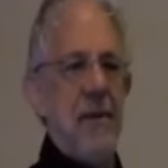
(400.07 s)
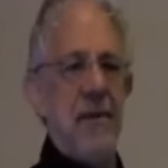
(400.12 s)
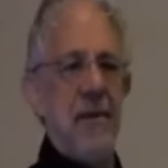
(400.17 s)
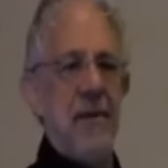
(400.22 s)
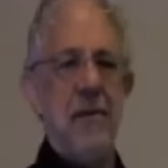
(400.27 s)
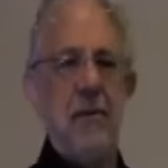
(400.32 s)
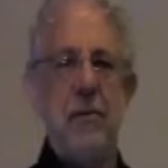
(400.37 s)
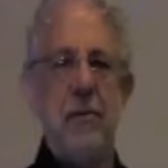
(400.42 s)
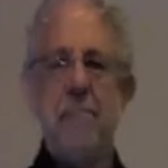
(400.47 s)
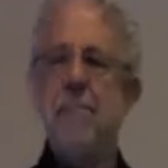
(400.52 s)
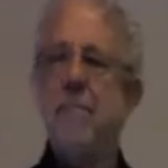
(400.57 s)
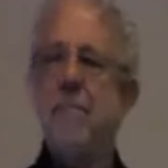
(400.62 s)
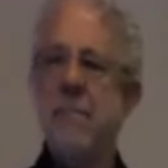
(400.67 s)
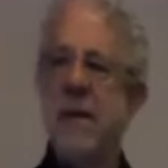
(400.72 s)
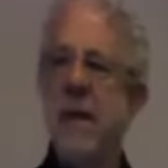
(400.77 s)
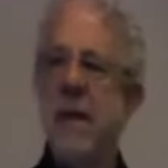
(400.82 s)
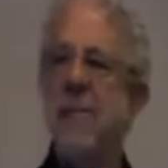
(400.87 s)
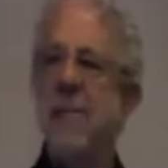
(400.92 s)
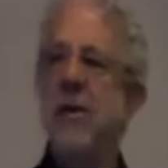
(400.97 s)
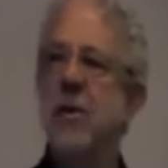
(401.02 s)
These are
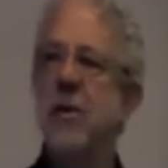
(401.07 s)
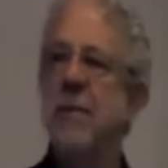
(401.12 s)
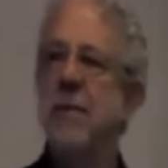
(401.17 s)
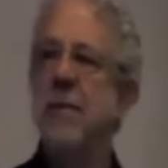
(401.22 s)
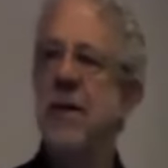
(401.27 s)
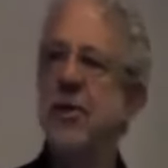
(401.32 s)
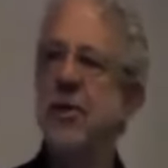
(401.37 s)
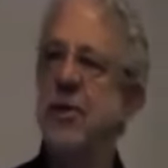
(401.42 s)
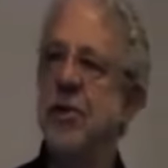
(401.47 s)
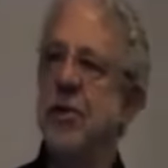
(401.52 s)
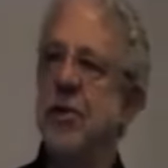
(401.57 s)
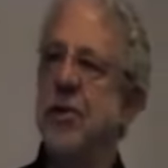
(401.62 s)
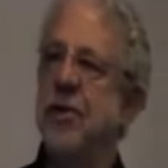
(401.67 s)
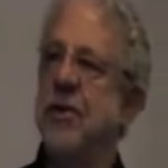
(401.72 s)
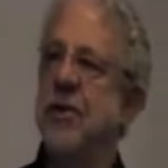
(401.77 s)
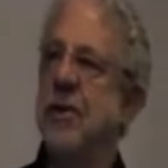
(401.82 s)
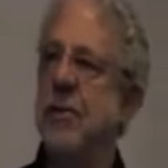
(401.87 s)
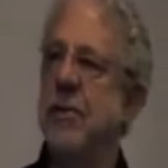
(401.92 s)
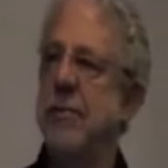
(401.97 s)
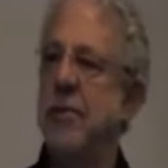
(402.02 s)
chemical
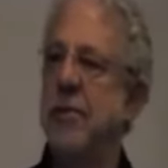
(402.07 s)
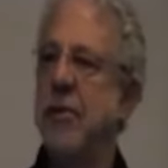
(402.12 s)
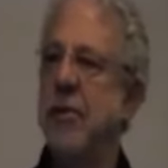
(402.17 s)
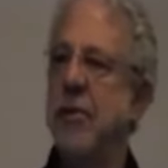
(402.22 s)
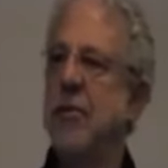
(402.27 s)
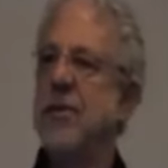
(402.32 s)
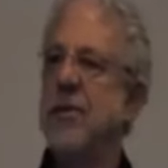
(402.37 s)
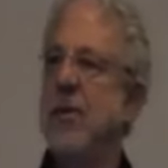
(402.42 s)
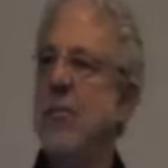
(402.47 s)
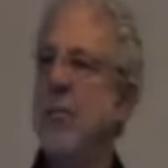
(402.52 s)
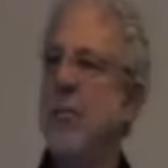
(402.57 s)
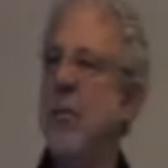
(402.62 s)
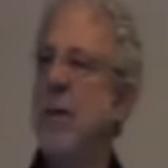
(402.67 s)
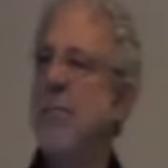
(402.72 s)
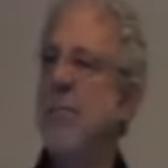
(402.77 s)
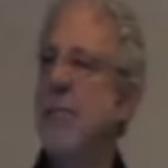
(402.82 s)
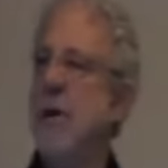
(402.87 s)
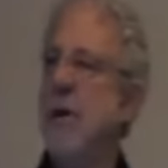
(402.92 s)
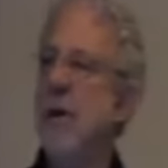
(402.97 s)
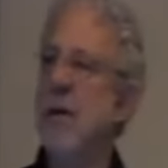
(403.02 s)
messengers that are produced in
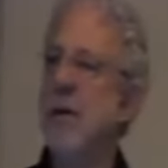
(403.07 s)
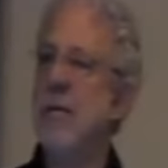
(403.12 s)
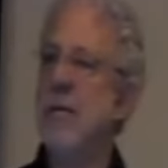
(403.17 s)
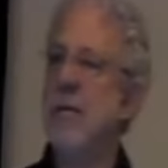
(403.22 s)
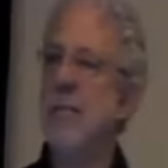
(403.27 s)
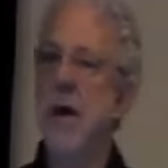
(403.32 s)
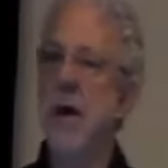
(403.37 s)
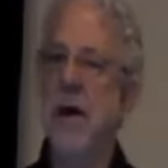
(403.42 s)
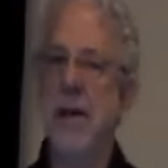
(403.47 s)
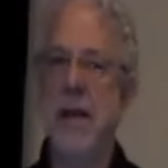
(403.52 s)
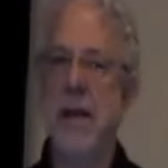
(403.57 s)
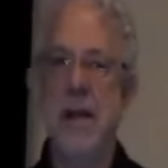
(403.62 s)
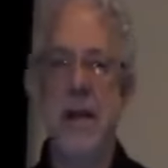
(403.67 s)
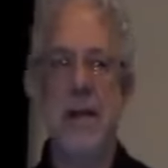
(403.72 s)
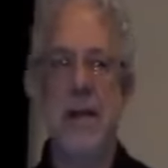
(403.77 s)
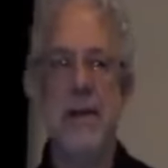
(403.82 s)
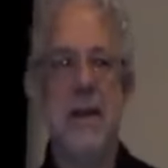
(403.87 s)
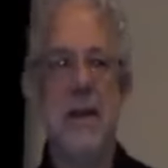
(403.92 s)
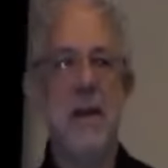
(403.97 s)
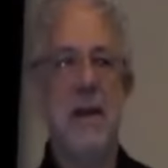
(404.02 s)
one part of the body
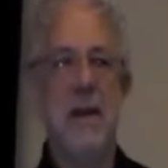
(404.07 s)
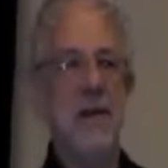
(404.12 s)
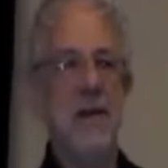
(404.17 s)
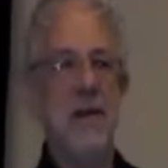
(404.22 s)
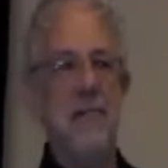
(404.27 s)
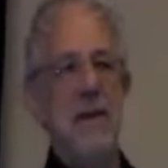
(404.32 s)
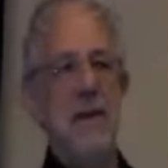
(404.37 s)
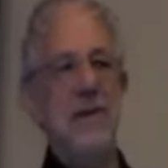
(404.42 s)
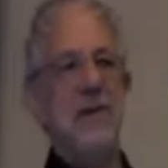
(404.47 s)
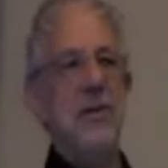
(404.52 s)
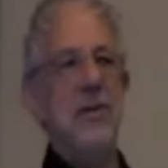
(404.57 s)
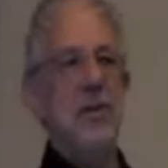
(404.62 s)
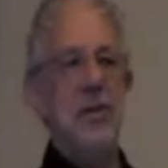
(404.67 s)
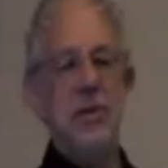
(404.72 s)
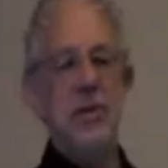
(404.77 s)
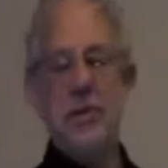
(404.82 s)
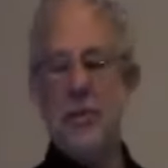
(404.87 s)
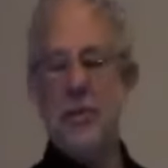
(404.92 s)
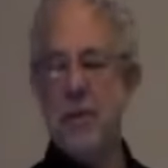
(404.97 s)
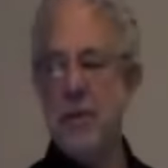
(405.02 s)
and they give
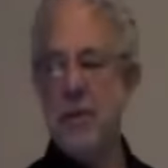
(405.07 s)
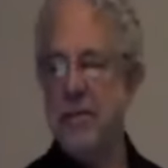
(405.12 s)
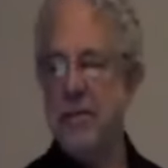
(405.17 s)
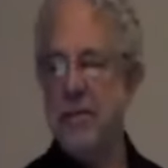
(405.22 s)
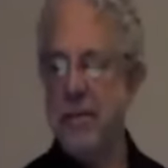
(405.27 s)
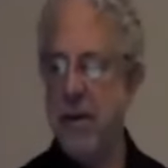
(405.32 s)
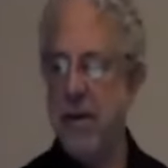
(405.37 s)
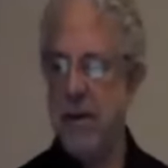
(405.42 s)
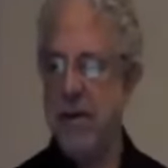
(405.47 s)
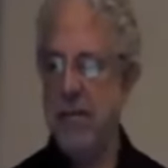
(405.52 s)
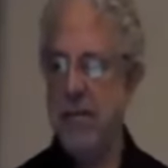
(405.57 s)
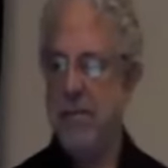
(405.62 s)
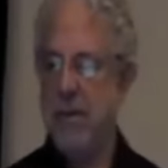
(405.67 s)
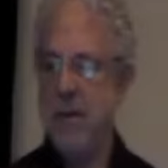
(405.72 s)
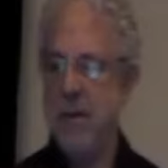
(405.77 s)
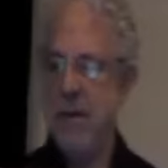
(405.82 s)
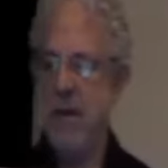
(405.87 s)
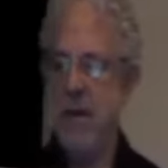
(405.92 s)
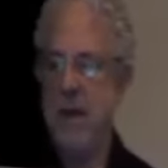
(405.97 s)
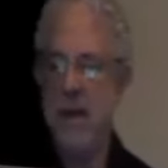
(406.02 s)
messages to other part of the
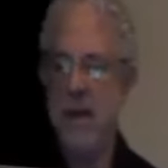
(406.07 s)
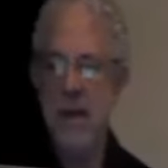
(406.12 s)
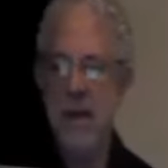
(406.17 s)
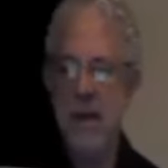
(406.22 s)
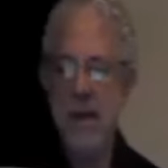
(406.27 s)
body.